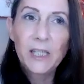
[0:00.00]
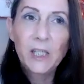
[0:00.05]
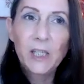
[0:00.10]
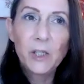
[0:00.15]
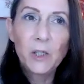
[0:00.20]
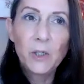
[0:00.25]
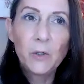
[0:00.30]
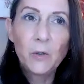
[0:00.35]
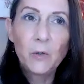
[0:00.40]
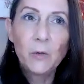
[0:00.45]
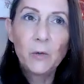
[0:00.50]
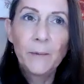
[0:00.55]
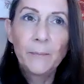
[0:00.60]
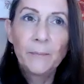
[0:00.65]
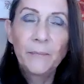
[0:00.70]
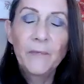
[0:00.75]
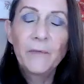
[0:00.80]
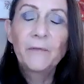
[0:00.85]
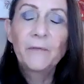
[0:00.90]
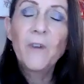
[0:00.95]
to
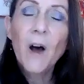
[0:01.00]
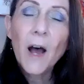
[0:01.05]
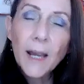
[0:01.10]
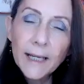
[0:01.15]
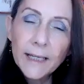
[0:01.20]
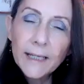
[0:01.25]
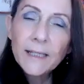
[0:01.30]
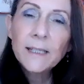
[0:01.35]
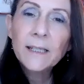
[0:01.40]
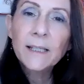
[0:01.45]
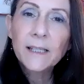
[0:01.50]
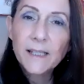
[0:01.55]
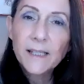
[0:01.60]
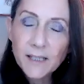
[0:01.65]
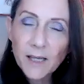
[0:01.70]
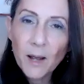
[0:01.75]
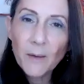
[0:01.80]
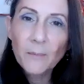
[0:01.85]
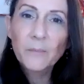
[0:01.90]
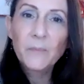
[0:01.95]
find
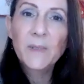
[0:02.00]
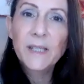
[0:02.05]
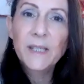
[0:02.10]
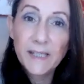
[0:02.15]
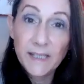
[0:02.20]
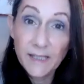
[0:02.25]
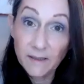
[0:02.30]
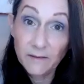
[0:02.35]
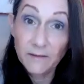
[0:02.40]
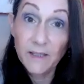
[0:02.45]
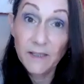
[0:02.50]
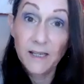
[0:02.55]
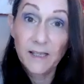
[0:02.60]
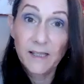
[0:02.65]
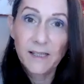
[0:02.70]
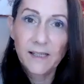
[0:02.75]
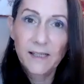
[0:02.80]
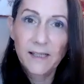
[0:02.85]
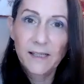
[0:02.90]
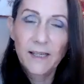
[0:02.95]
some
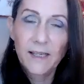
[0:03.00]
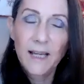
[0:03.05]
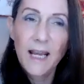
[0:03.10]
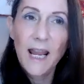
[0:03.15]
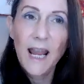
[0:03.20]
stillness